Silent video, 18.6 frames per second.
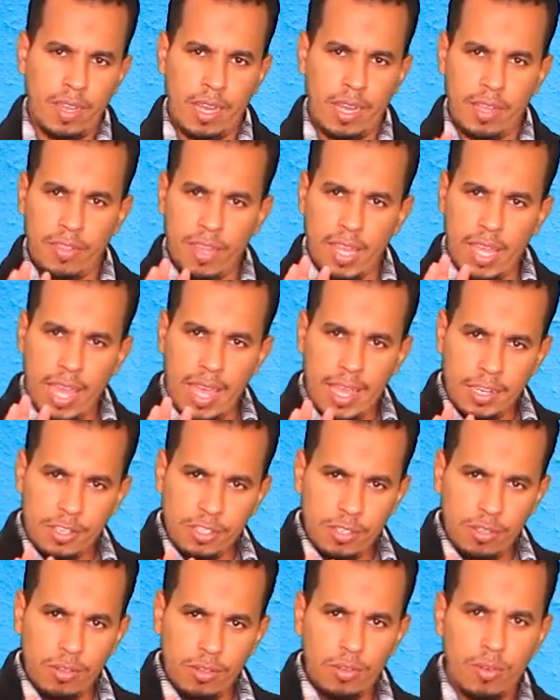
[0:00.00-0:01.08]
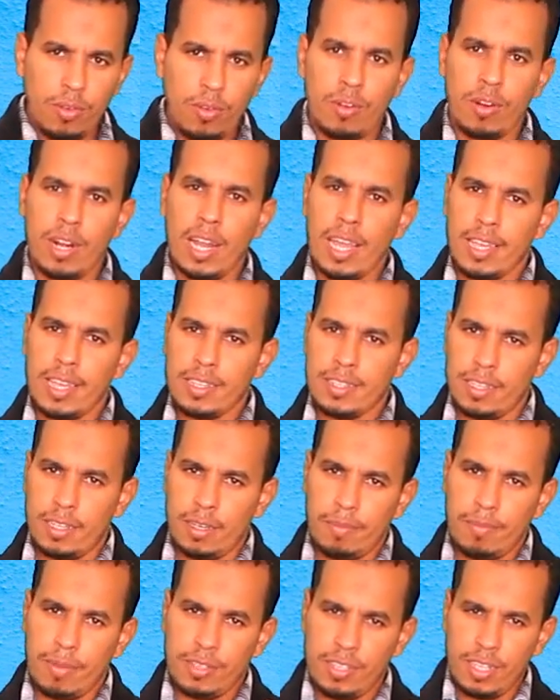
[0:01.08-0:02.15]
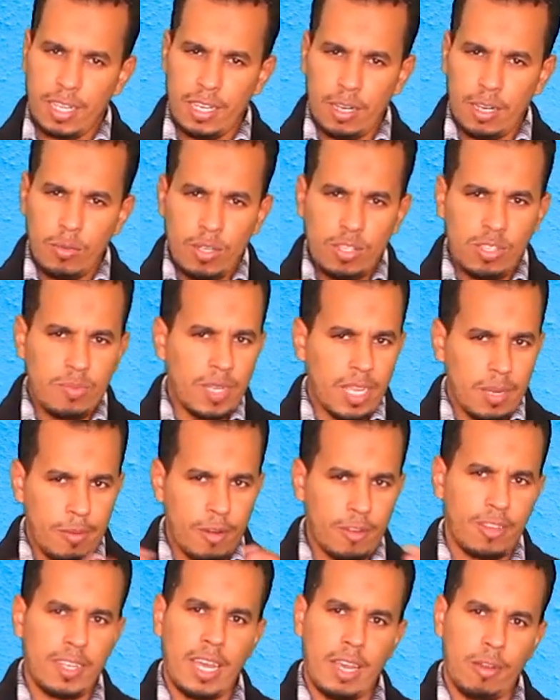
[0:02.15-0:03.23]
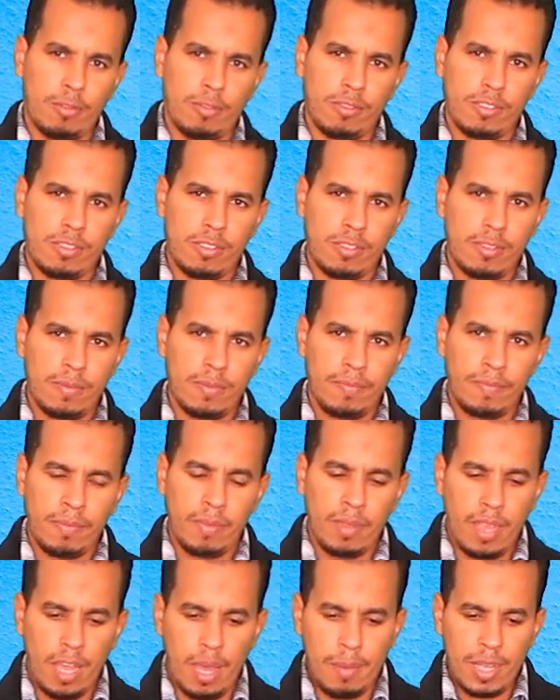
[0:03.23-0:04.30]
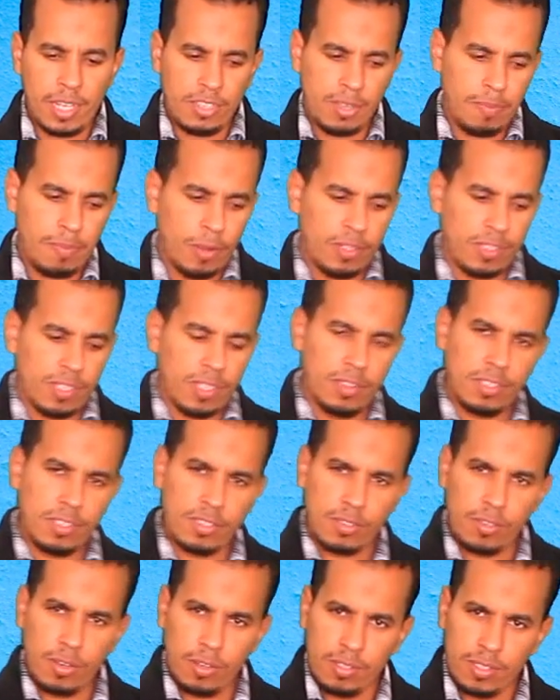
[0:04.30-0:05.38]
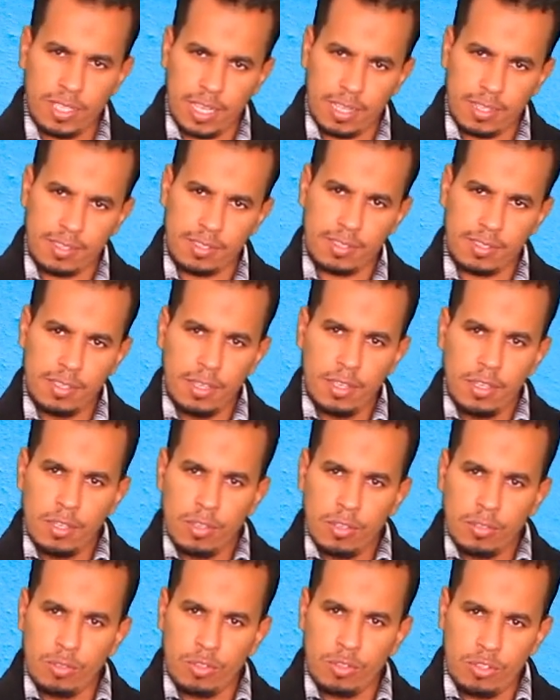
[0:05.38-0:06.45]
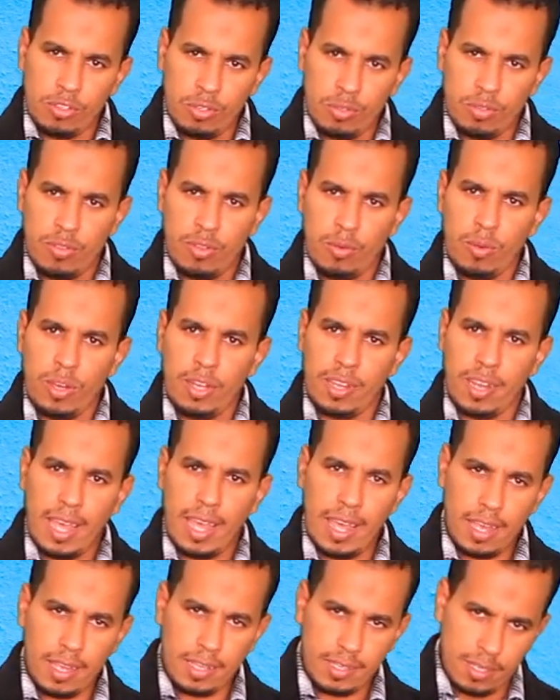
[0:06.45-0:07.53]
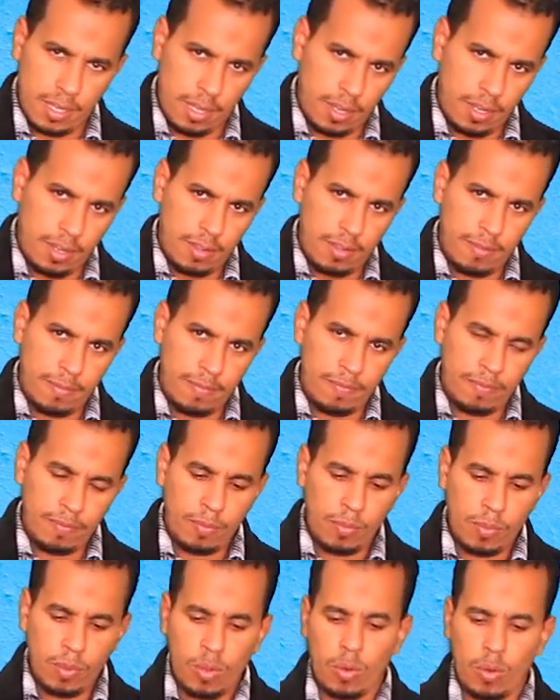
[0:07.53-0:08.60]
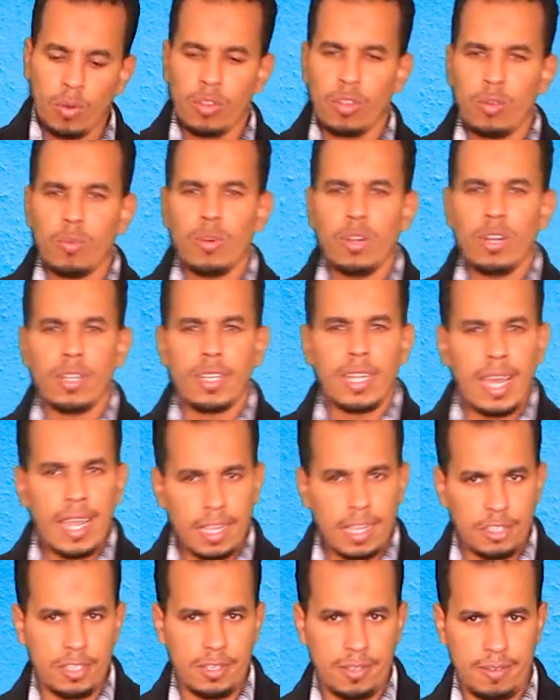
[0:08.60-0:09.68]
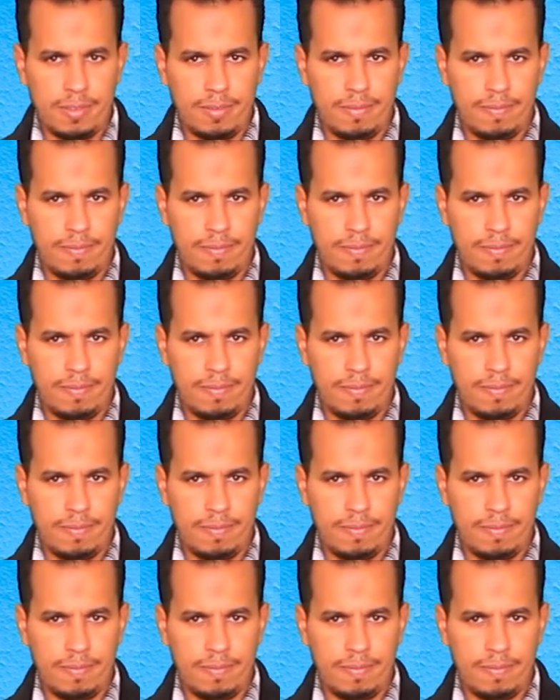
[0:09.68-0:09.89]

either action or acting, particularly when we speak about nouns. Am I supposed in this context to choose the word acting or the word action?